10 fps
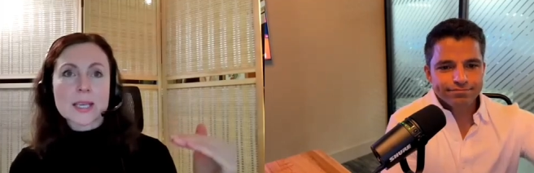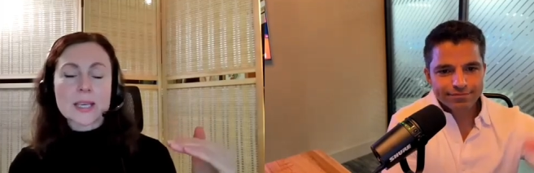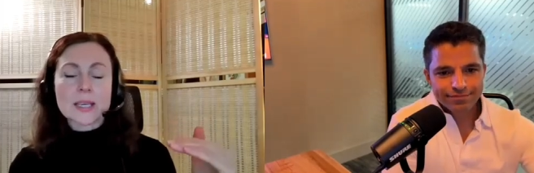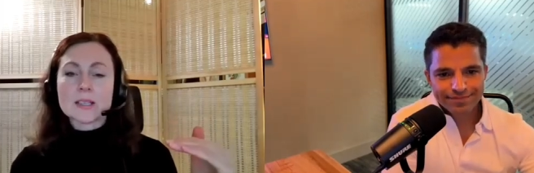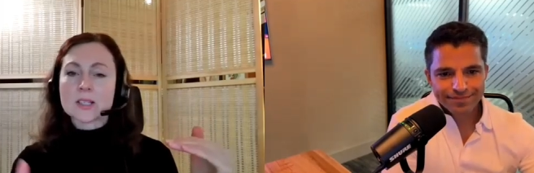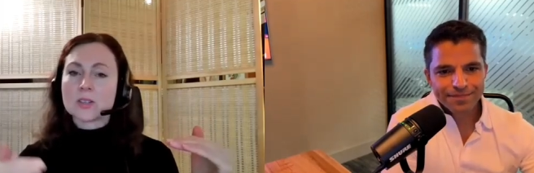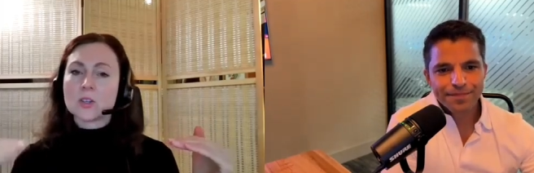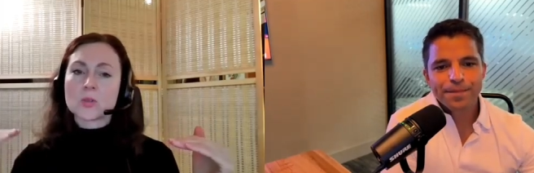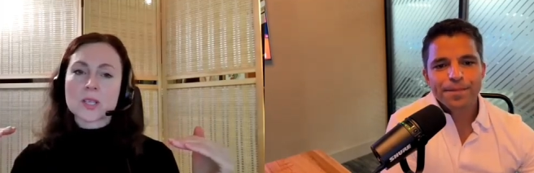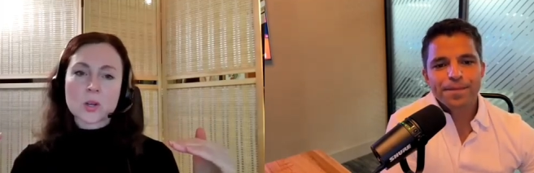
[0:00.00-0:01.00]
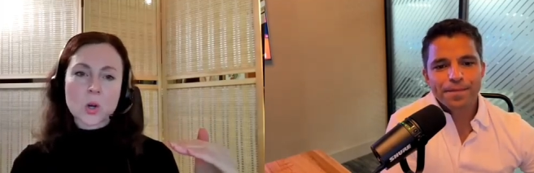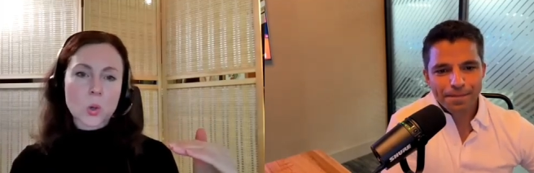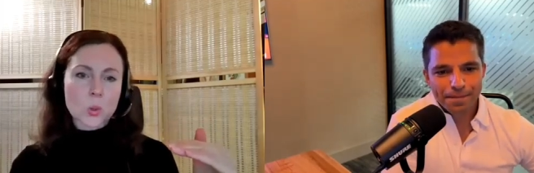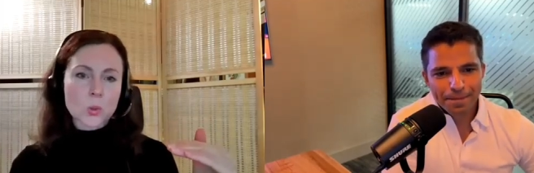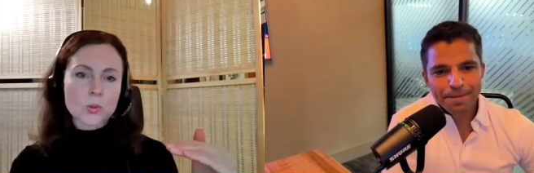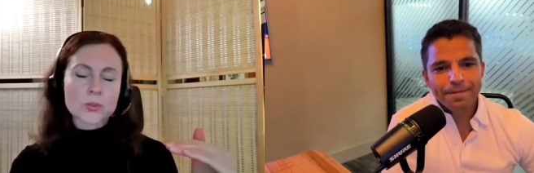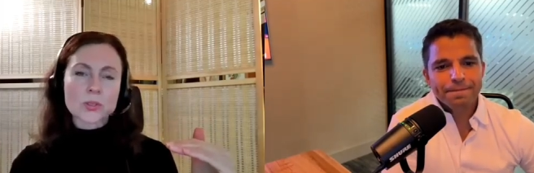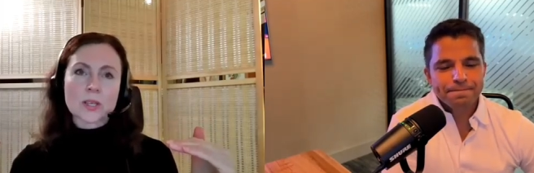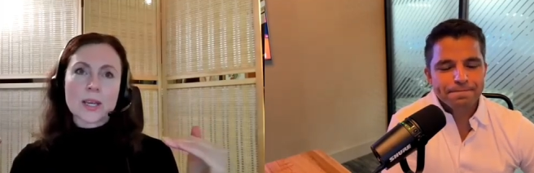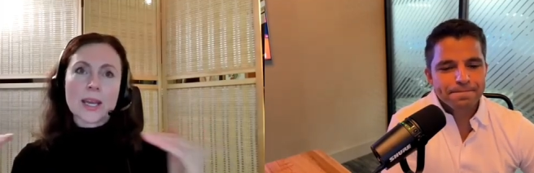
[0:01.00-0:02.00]
Speaker 1: heat, mm-hmm. using cold.
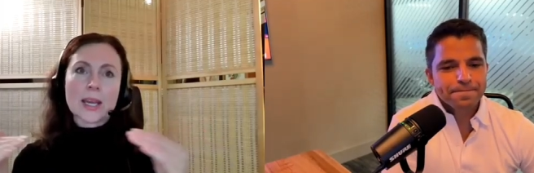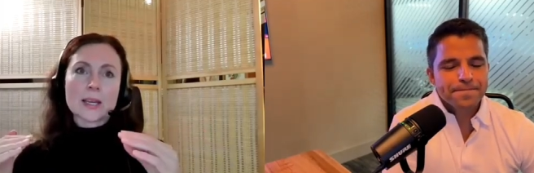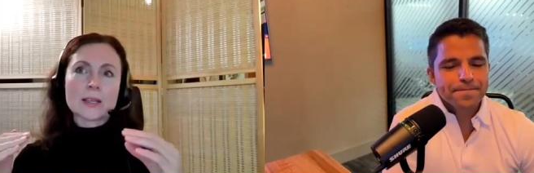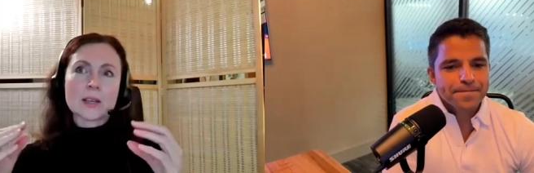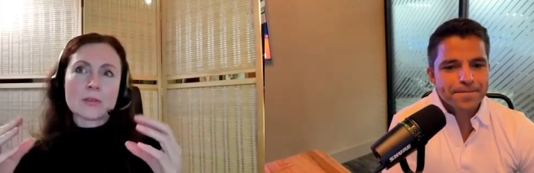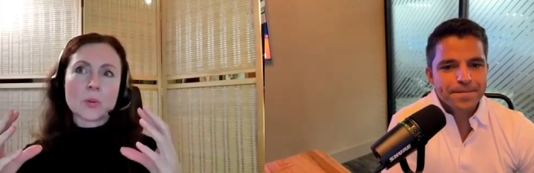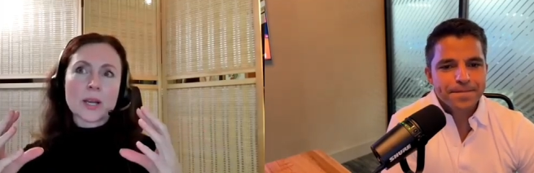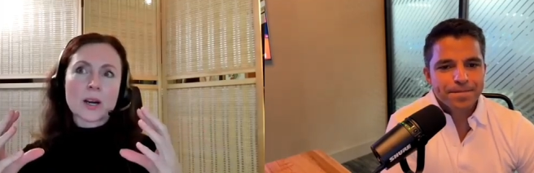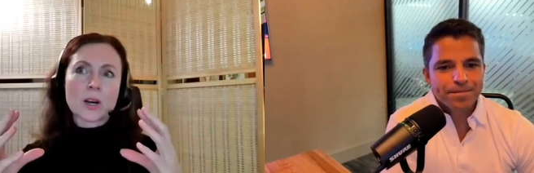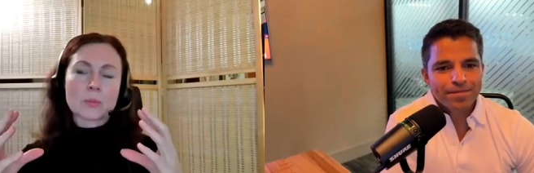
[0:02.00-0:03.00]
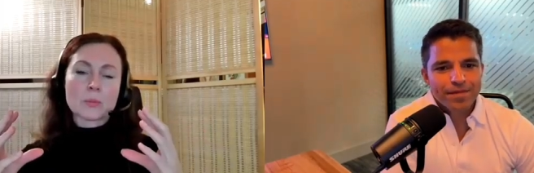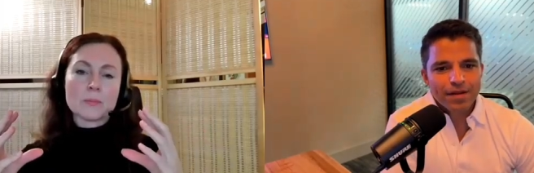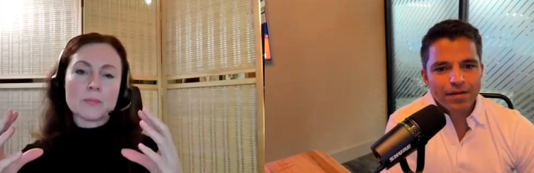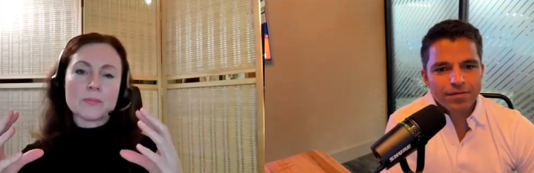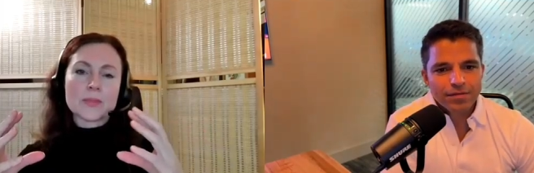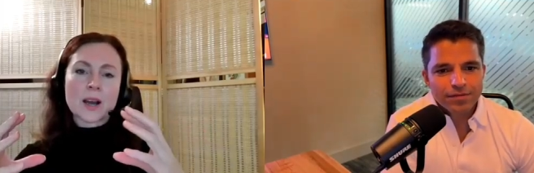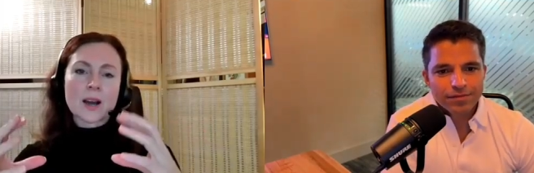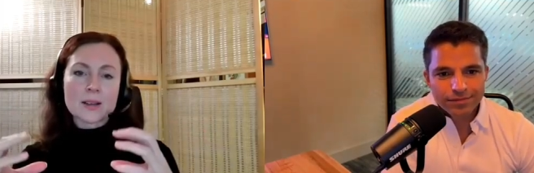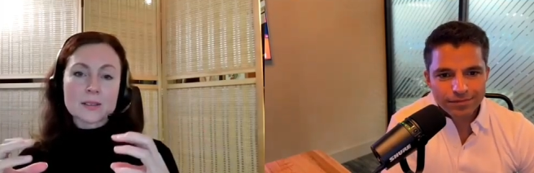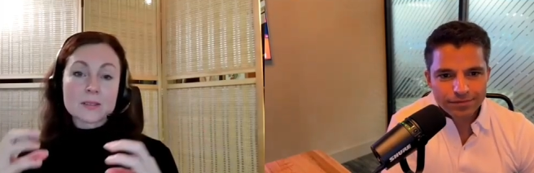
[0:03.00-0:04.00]
Mm-hmm. And if we are
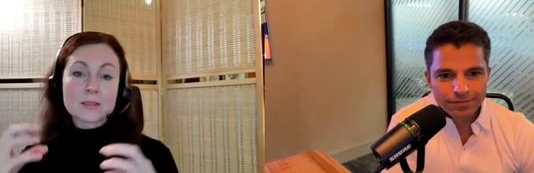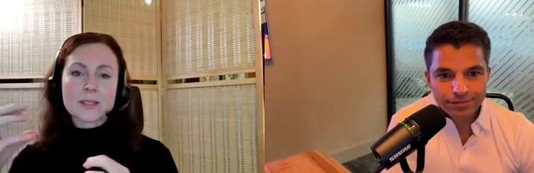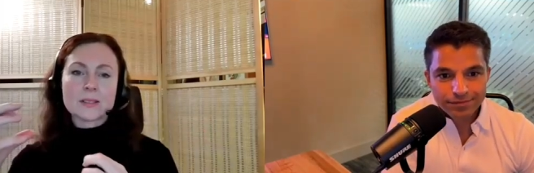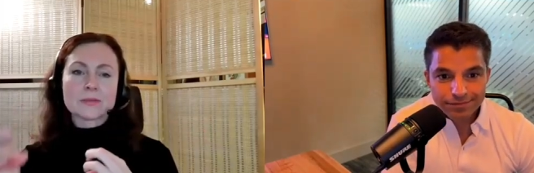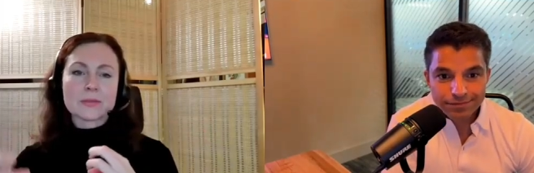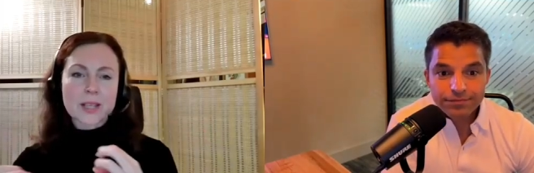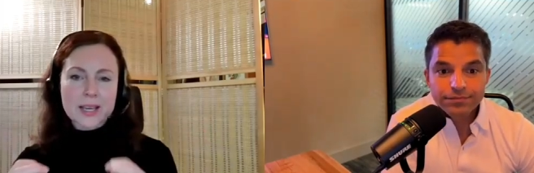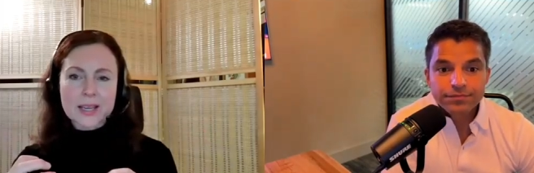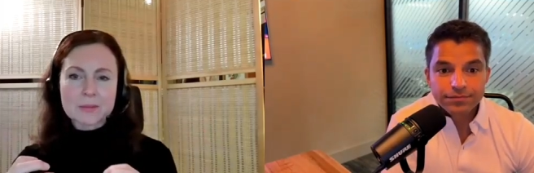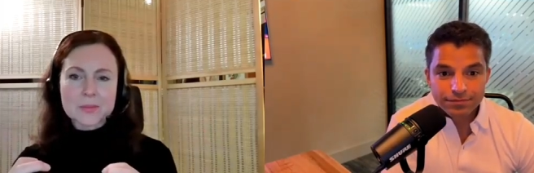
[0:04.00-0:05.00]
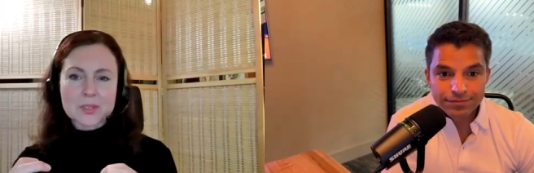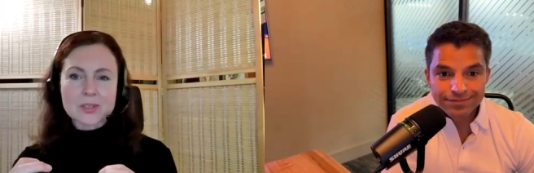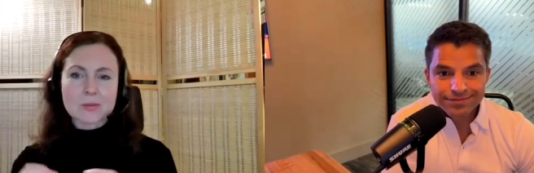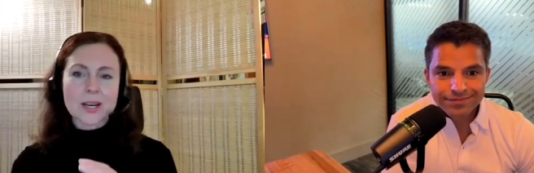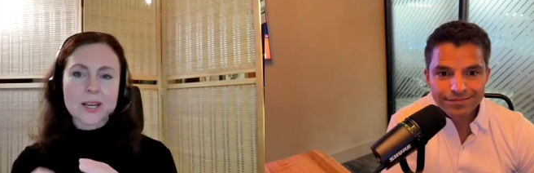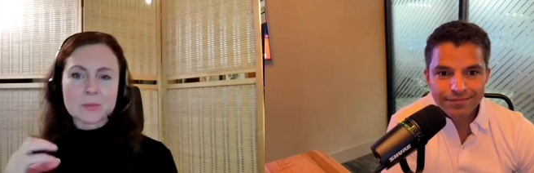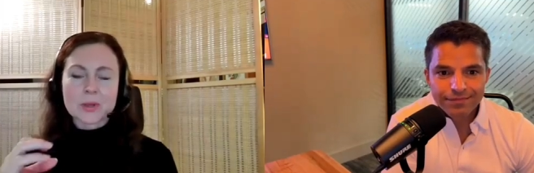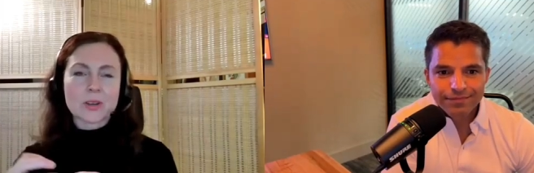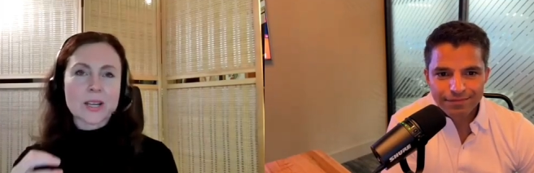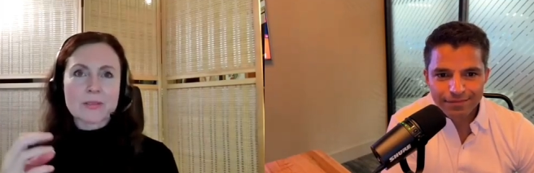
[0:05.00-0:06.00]
not inflamed, right,
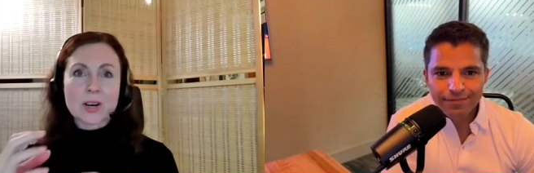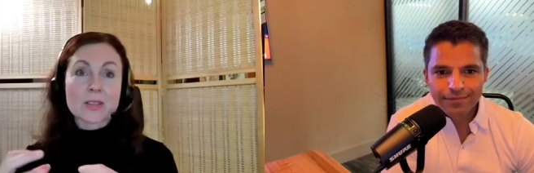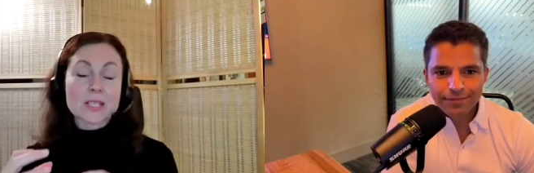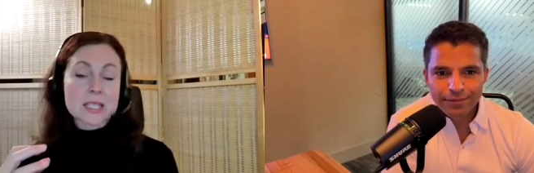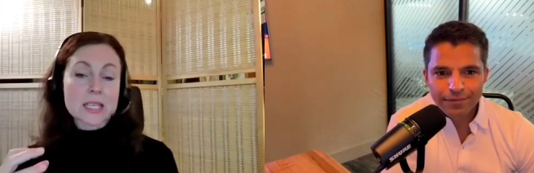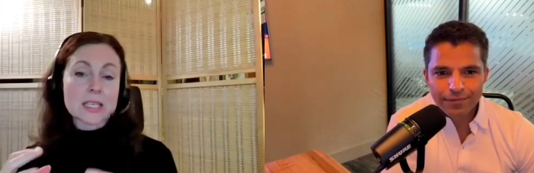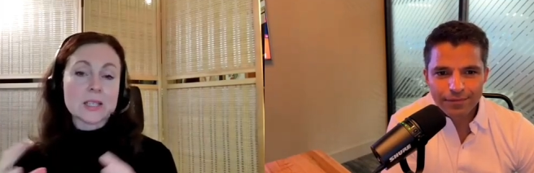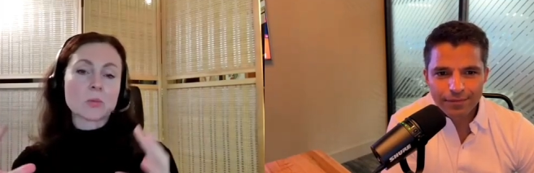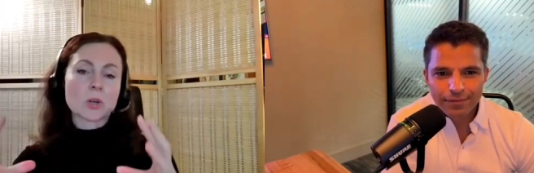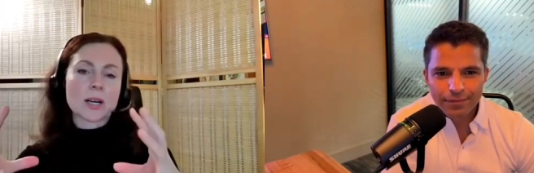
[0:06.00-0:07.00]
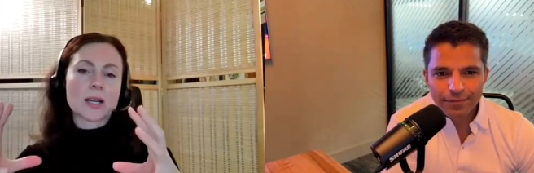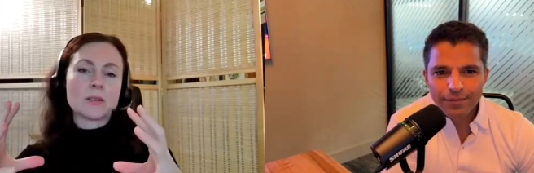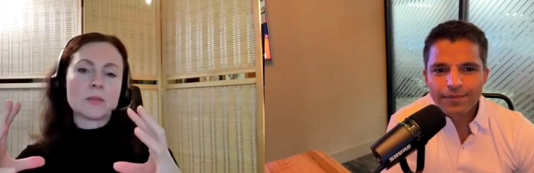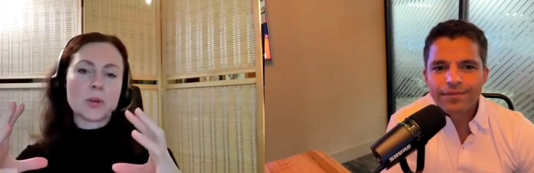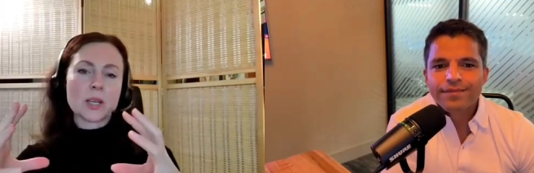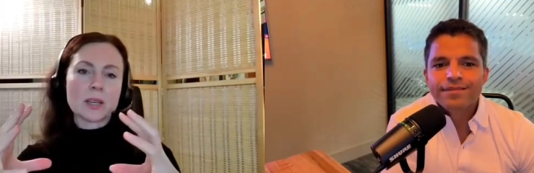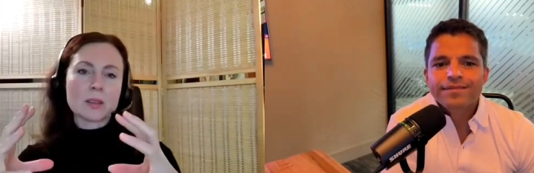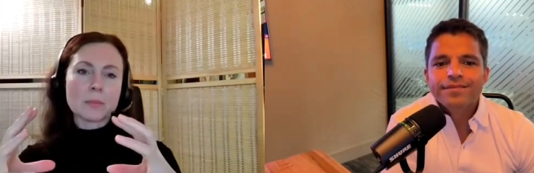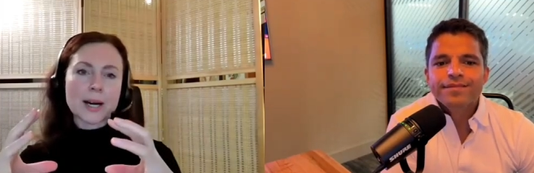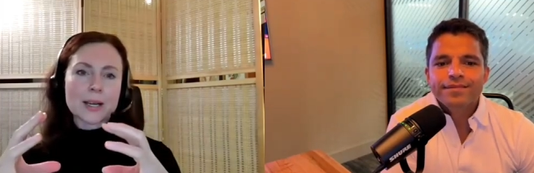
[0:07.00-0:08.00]
we don't have all this heat, we're kind of bringing
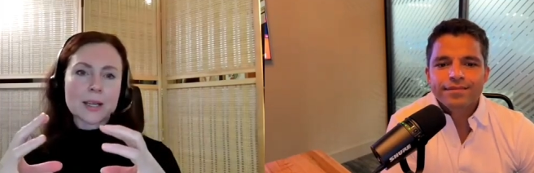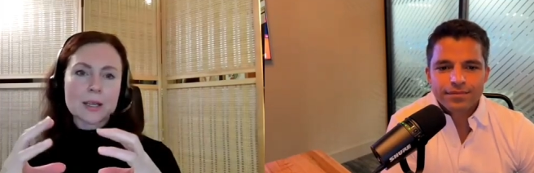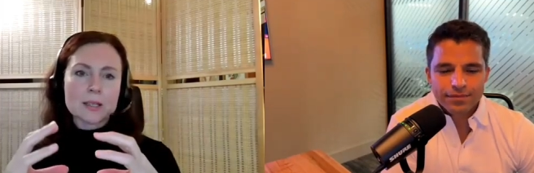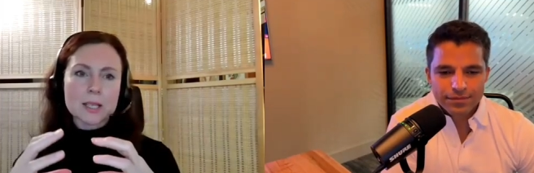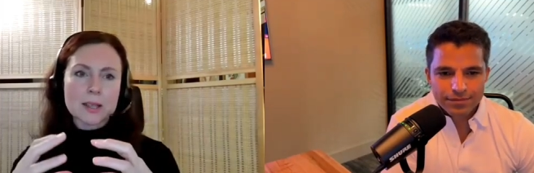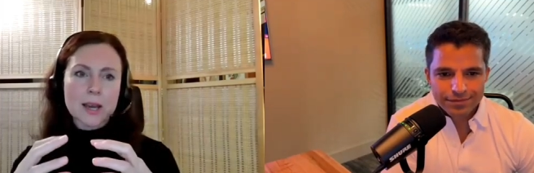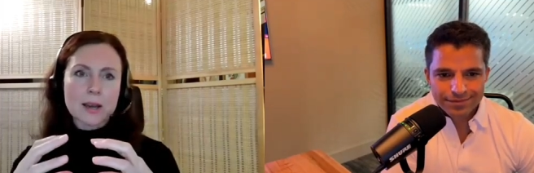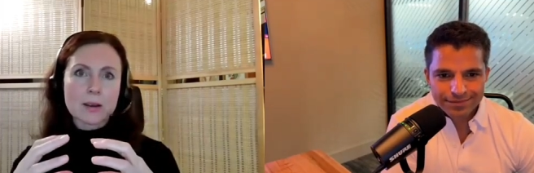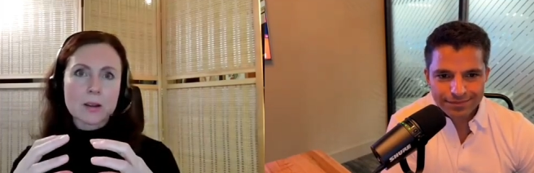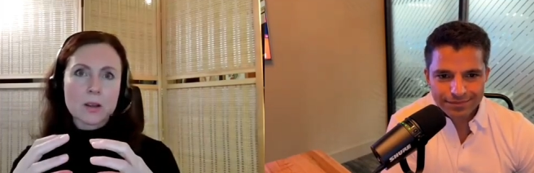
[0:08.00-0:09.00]
the body into that